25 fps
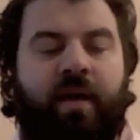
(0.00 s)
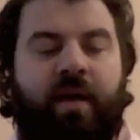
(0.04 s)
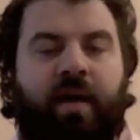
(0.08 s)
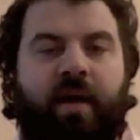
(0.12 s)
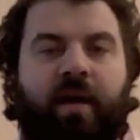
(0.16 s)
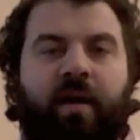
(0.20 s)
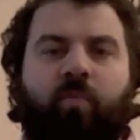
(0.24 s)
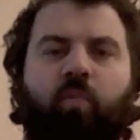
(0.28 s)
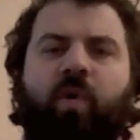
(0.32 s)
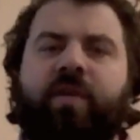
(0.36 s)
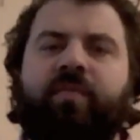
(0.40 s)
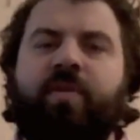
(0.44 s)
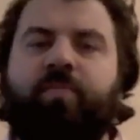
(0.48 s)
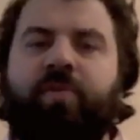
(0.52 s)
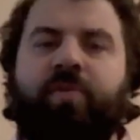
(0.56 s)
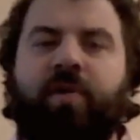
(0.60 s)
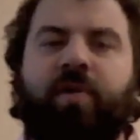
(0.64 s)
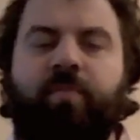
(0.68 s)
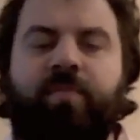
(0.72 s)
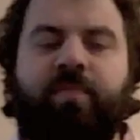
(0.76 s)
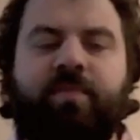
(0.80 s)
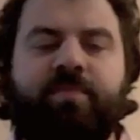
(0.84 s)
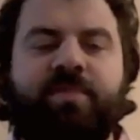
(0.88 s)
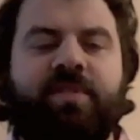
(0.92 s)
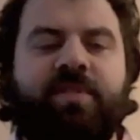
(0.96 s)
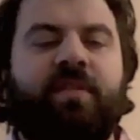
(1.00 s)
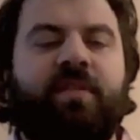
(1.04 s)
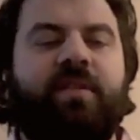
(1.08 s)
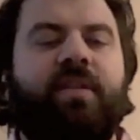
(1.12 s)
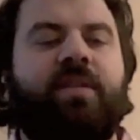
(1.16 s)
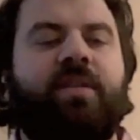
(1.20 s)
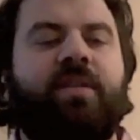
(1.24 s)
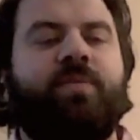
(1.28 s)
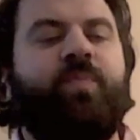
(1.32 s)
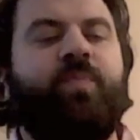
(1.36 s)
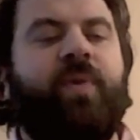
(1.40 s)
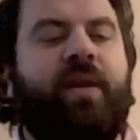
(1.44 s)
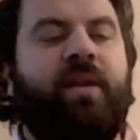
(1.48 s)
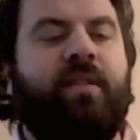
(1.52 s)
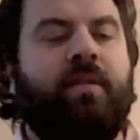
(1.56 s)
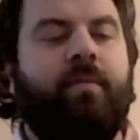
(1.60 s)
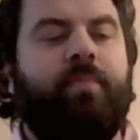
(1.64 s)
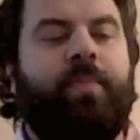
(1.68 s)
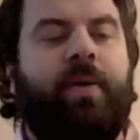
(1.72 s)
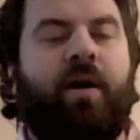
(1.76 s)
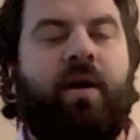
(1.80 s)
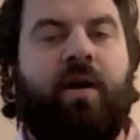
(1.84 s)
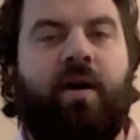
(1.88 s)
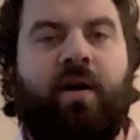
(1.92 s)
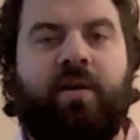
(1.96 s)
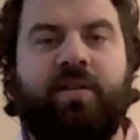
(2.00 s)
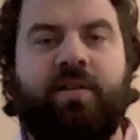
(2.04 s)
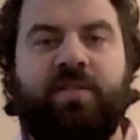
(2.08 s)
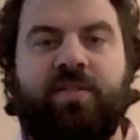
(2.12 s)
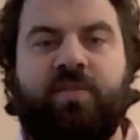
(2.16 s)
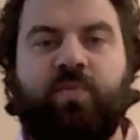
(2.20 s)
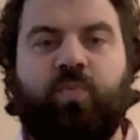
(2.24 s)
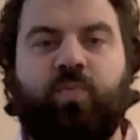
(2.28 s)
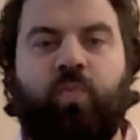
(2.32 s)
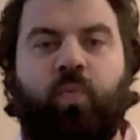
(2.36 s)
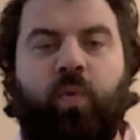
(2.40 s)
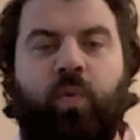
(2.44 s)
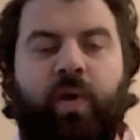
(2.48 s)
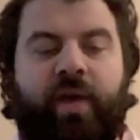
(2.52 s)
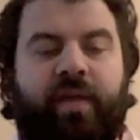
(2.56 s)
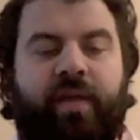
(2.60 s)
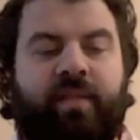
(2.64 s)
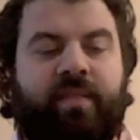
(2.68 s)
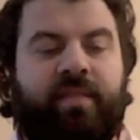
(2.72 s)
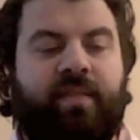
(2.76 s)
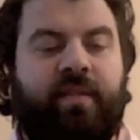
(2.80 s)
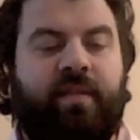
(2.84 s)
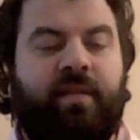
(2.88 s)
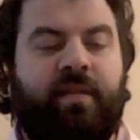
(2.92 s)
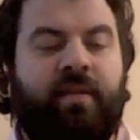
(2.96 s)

One of the problems that there's been in the past with